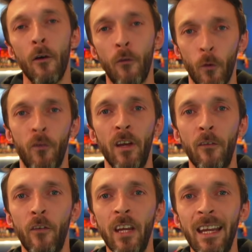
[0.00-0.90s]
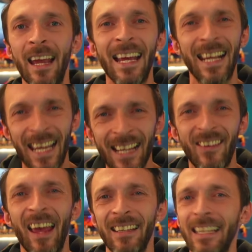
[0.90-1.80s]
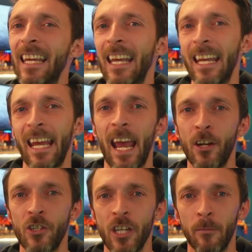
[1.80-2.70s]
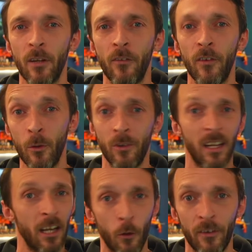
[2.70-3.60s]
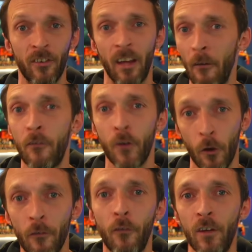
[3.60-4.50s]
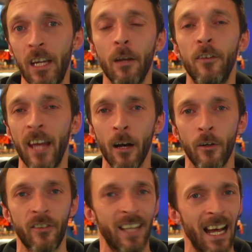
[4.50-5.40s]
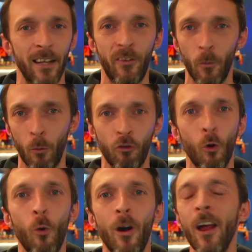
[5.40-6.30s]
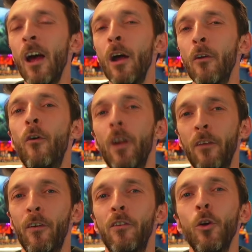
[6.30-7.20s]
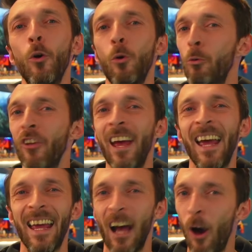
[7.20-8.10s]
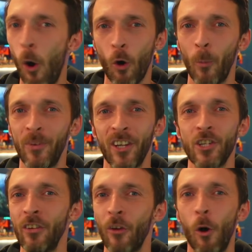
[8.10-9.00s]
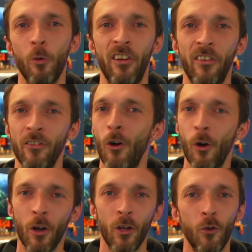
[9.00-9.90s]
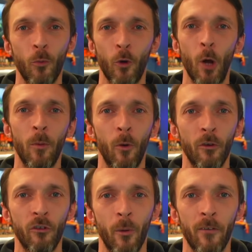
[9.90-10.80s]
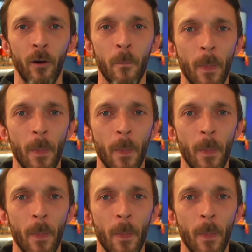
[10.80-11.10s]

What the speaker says: 4-3-3, great technique and great energy in midfield, and then obviously a front three of killers, guys that will score 40, 50 goals, all competitions, all season long, no problem whatsoever.